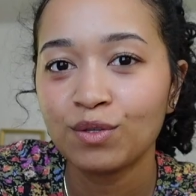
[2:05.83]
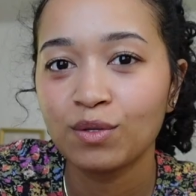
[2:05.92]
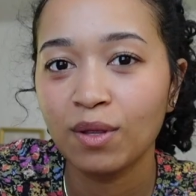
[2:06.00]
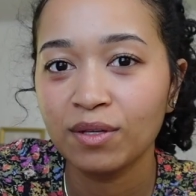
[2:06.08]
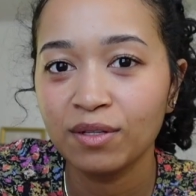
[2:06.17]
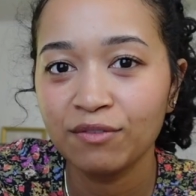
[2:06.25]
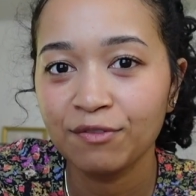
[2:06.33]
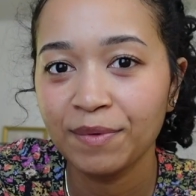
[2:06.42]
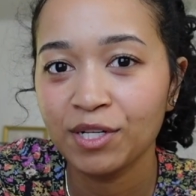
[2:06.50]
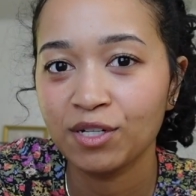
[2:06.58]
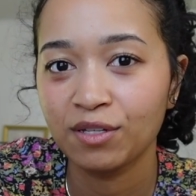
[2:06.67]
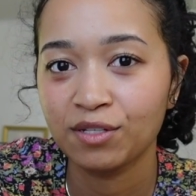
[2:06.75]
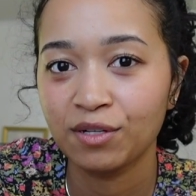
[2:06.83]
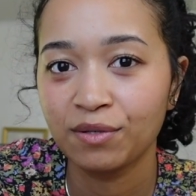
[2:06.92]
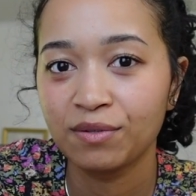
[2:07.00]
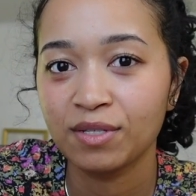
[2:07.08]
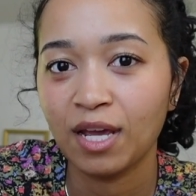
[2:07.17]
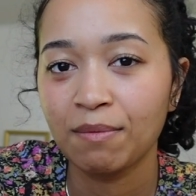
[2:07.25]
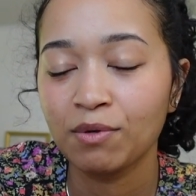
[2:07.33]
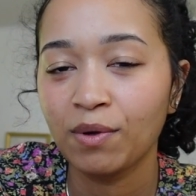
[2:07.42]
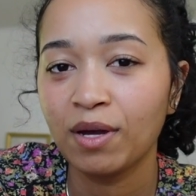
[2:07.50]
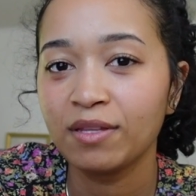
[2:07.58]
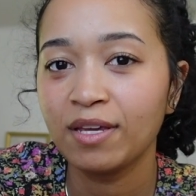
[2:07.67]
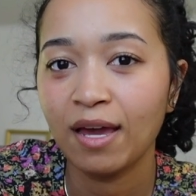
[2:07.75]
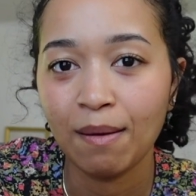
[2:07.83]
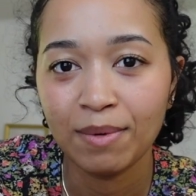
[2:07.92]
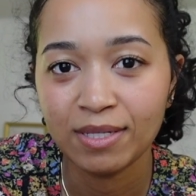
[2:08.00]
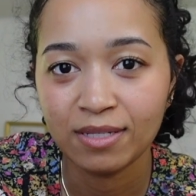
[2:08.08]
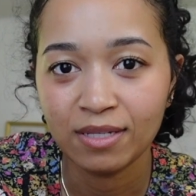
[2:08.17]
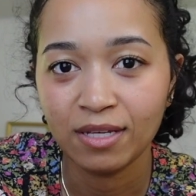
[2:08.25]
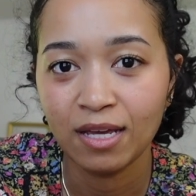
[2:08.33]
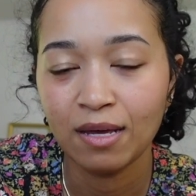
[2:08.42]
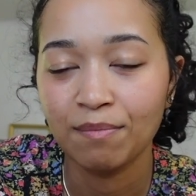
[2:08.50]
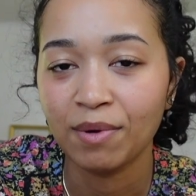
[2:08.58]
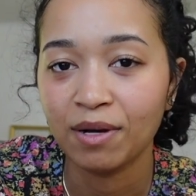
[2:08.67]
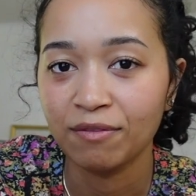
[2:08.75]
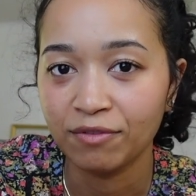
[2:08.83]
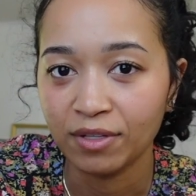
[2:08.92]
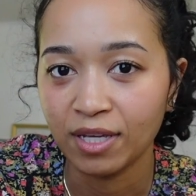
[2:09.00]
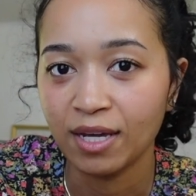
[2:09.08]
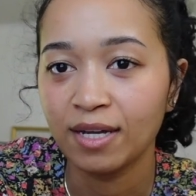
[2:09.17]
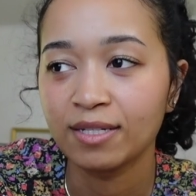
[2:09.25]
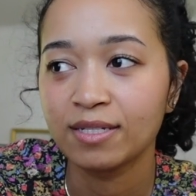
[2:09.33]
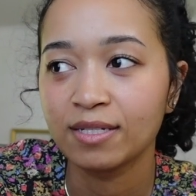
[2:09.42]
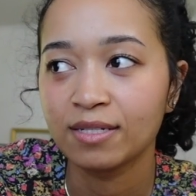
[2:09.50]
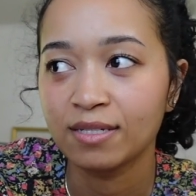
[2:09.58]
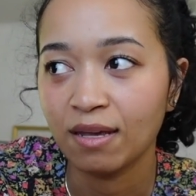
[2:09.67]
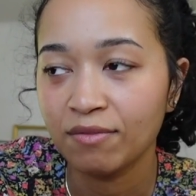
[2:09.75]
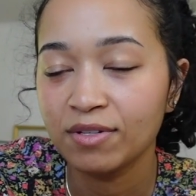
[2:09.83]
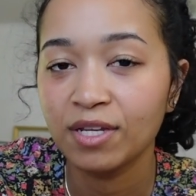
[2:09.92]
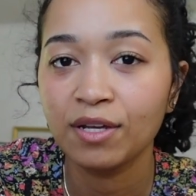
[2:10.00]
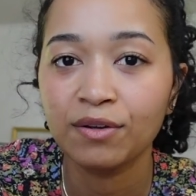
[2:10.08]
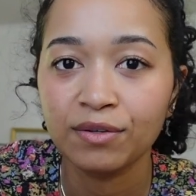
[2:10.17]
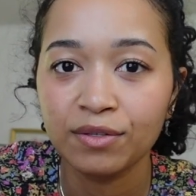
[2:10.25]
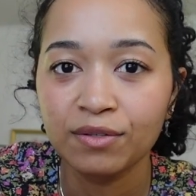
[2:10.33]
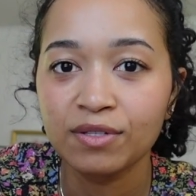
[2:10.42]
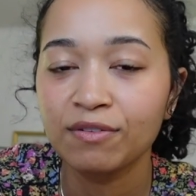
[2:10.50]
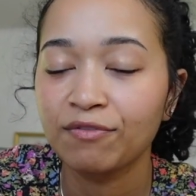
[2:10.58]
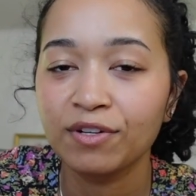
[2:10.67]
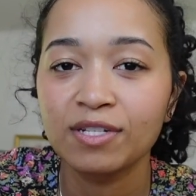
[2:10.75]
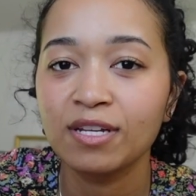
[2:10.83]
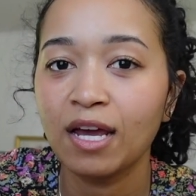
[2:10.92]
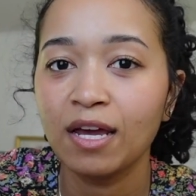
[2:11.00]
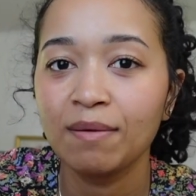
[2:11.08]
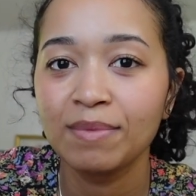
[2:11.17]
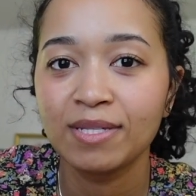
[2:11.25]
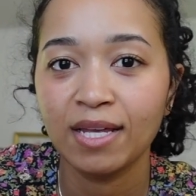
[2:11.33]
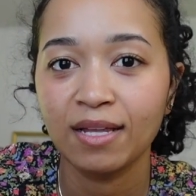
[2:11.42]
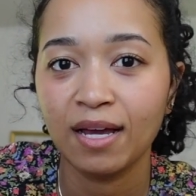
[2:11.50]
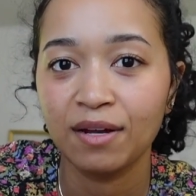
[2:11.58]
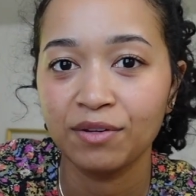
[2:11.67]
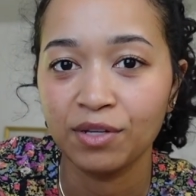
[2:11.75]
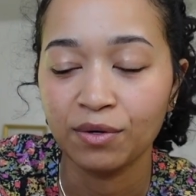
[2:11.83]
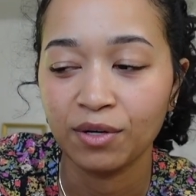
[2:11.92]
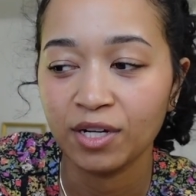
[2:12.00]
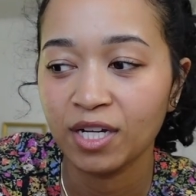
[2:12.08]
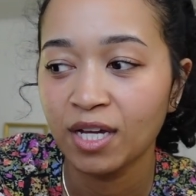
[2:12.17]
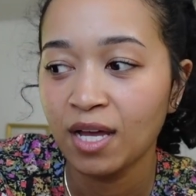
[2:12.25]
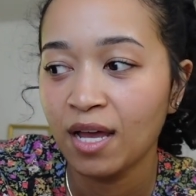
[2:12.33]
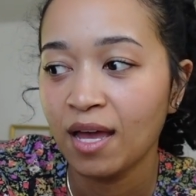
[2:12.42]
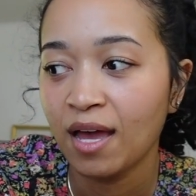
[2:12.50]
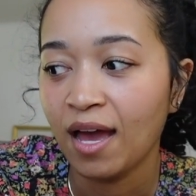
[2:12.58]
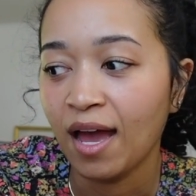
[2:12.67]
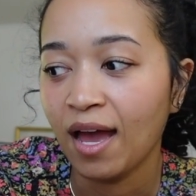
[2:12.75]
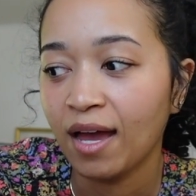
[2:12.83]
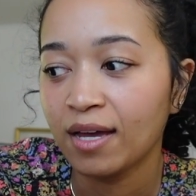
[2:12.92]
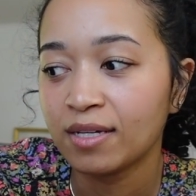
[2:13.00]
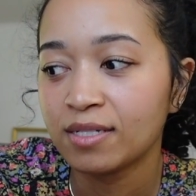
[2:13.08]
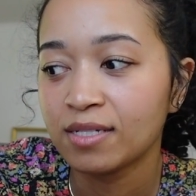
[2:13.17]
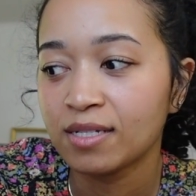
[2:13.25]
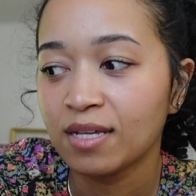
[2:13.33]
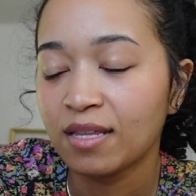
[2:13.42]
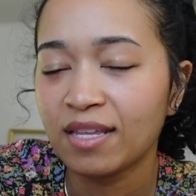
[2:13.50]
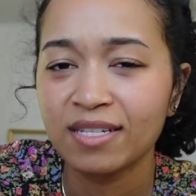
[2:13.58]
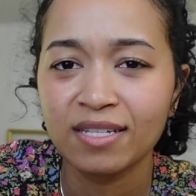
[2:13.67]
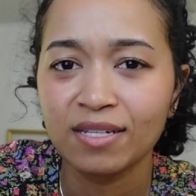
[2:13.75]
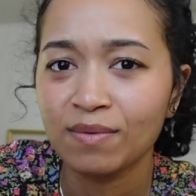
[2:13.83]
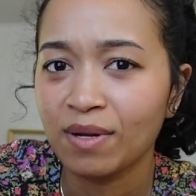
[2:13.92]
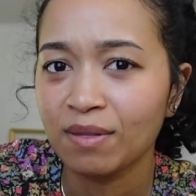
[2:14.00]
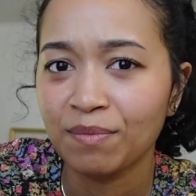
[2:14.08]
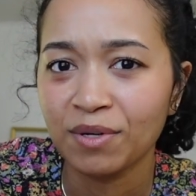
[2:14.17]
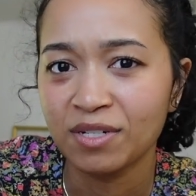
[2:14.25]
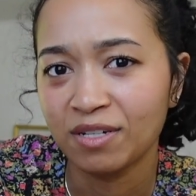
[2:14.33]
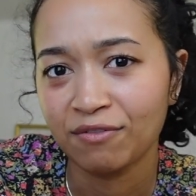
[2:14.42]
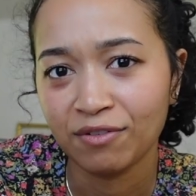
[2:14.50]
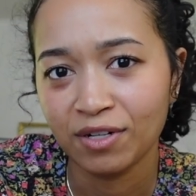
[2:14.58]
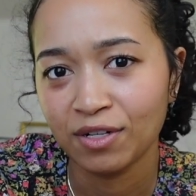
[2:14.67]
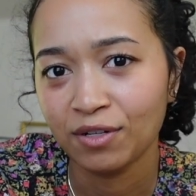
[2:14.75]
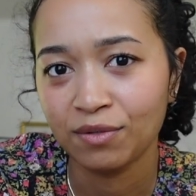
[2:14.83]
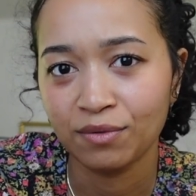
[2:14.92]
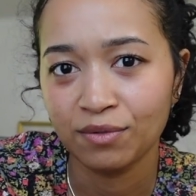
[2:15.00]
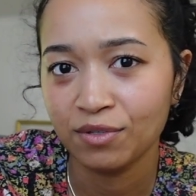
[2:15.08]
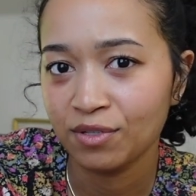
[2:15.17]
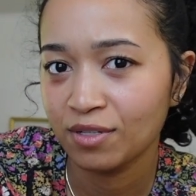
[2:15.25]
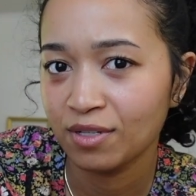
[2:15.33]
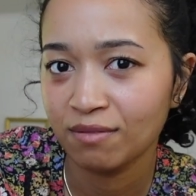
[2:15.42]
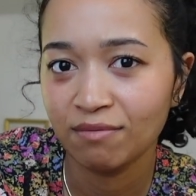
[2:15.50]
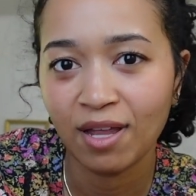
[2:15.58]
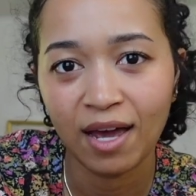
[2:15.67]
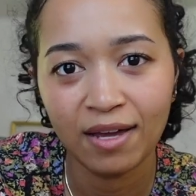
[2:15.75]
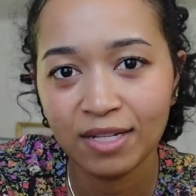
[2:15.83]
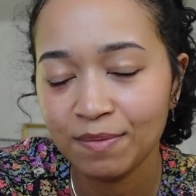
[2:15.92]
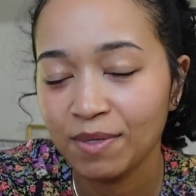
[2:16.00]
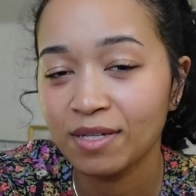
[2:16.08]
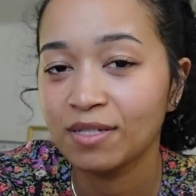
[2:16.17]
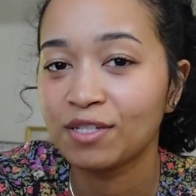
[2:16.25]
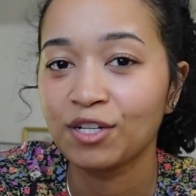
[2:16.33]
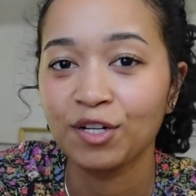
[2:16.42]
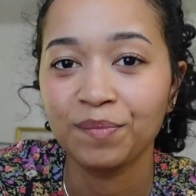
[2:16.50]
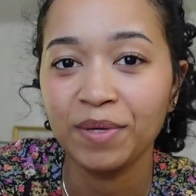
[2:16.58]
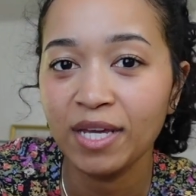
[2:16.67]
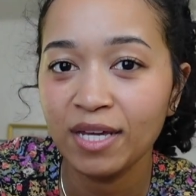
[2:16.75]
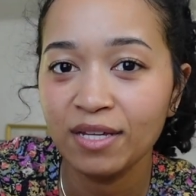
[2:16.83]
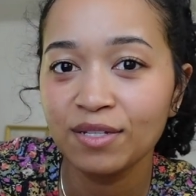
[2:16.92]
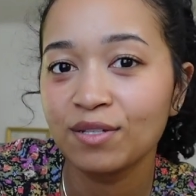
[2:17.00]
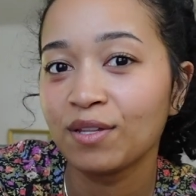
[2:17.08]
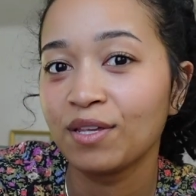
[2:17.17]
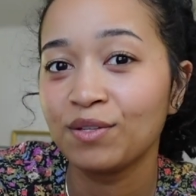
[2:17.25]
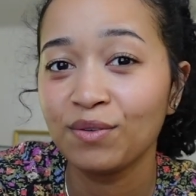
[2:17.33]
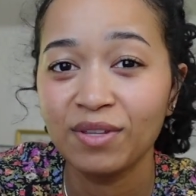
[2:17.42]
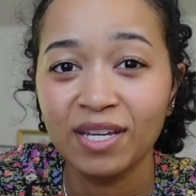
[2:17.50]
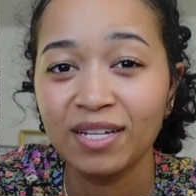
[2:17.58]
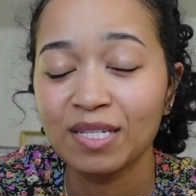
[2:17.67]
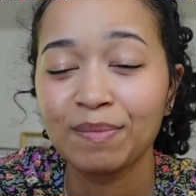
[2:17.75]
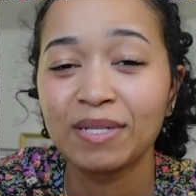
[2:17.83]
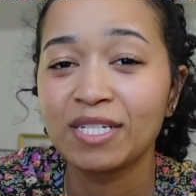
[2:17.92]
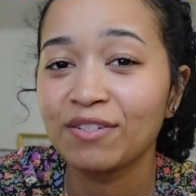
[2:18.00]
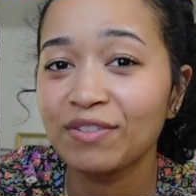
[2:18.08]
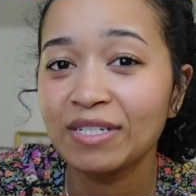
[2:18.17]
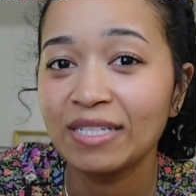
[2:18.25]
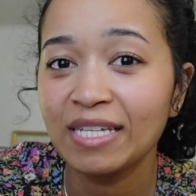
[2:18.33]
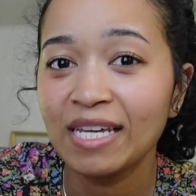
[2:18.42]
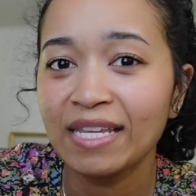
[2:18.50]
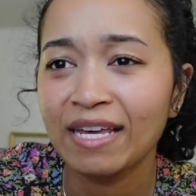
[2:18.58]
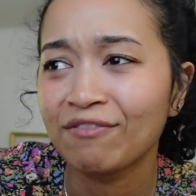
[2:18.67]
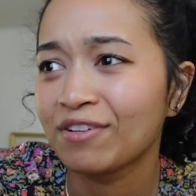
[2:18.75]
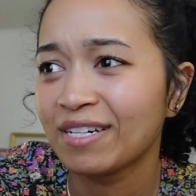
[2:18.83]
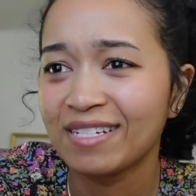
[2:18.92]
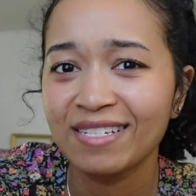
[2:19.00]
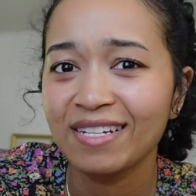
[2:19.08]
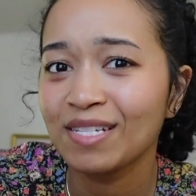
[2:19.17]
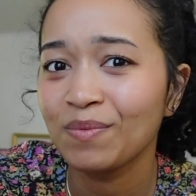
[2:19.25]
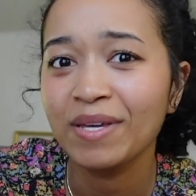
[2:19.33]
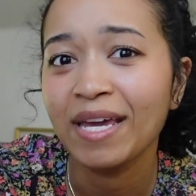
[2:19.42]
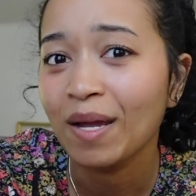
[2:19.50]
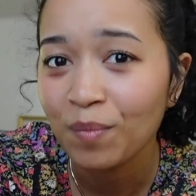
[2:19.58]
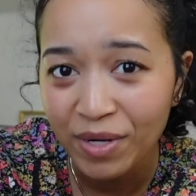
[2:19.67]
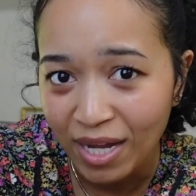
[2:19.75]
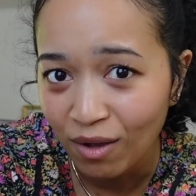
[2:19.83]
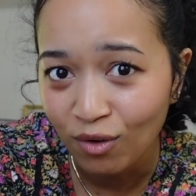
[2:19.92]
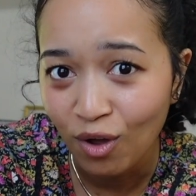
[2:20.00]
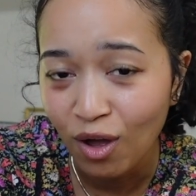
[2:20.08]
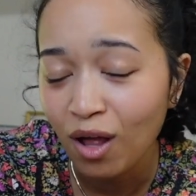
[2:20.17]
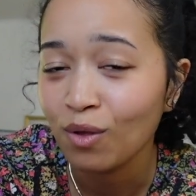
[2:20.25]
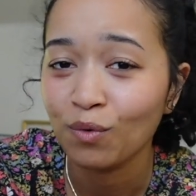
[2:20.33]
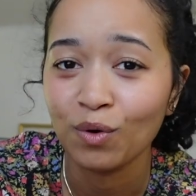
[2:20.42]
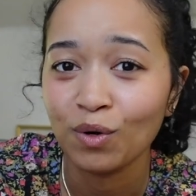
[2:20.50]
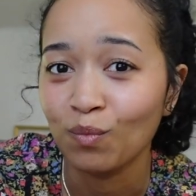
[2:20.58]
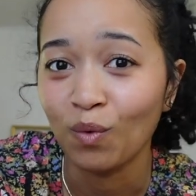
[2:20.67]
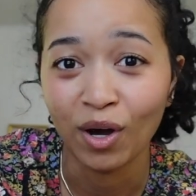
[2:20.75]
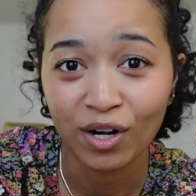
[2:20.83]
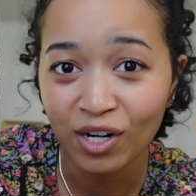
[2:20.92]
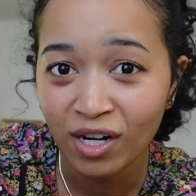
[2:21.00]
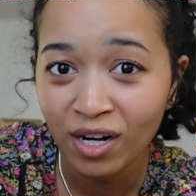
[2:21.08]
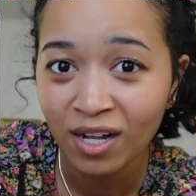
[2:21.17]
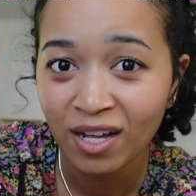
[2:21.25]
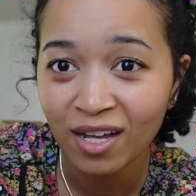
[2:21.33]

So a little information on this cruise. I'm going on the M S C Meraviglia. It's a seven day cruise, first time sailing out of New York. And this is one of the more different cruise lines because it's European, so they do things a bit differently. Like for instance, we can't bring alcohol or water.